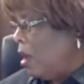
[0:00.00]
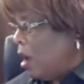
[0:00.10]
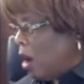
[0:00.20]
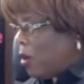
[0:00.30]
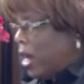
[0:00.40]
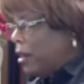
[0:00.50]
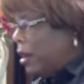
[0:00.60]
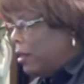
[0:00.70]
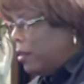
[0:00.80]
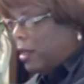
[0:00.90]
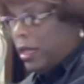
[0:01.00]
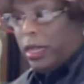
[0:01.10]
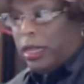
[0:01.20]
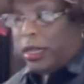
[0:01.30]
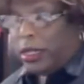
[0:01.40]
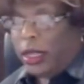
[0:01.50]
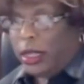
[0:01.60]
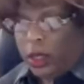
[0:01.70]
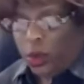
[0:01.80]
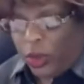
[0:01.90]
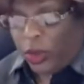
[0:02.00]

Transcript: All right. This is what the